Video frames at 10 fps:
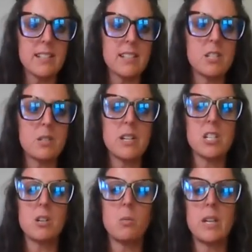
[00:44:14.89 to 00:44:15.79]

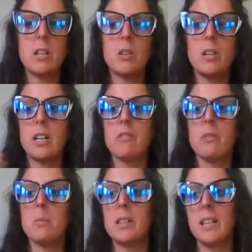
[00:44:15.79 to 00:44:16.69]
situation, we can look at it
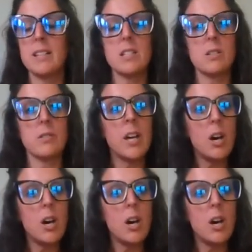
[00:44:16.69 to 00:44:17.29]
from a lens of,